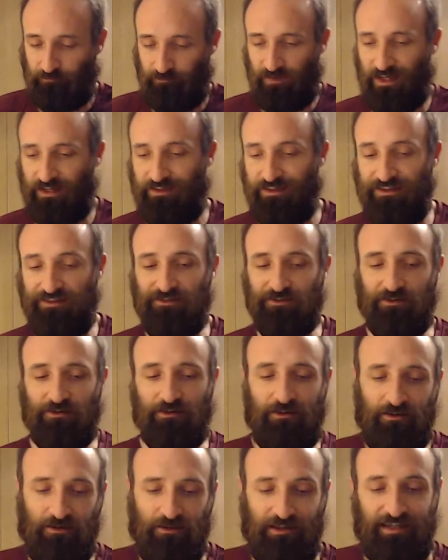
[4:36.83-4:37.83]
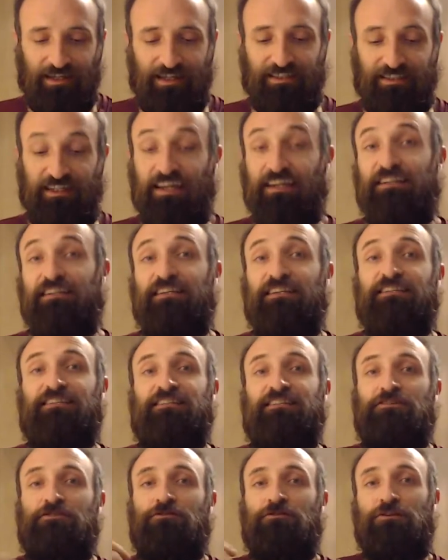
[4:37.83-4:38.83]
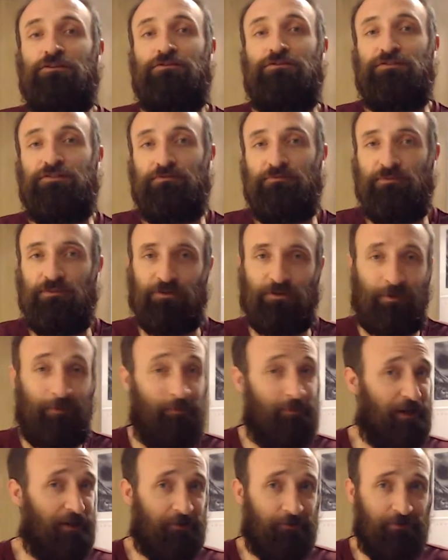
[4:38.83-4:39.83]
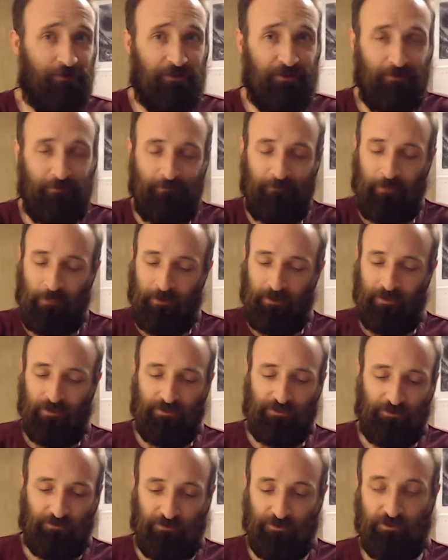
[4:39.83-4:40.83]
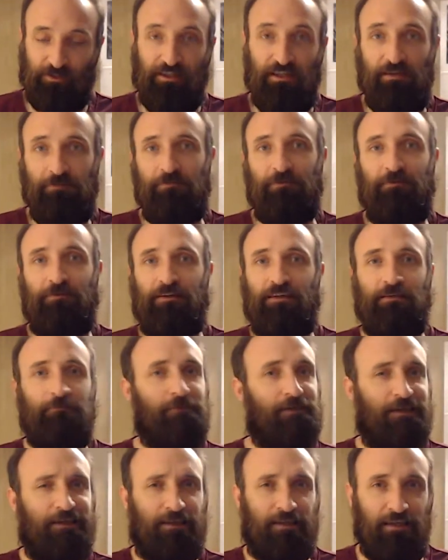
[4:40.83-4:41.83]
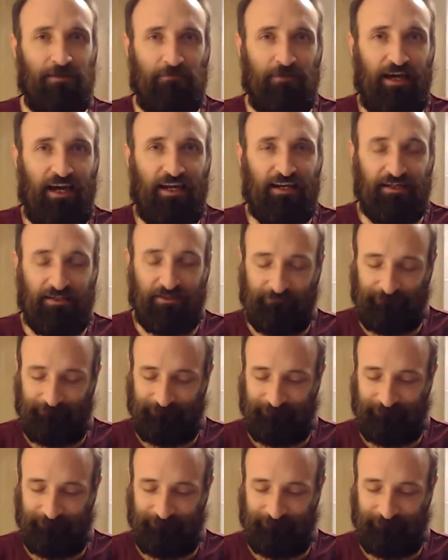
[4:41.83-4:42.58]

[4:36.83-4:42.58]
Now these are all techniques. As you use them, you get better with them. So just keep at it.